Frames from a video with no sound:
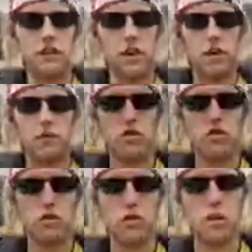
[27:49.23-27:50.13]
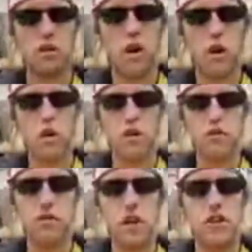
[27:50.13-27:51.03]
and a majority of all the
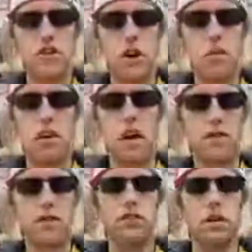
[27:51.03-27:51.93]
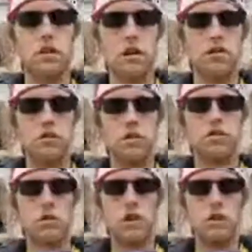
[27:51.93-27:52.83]
states shall be necessary to a
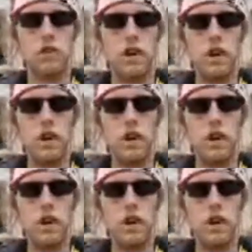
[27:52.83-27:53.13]
choice.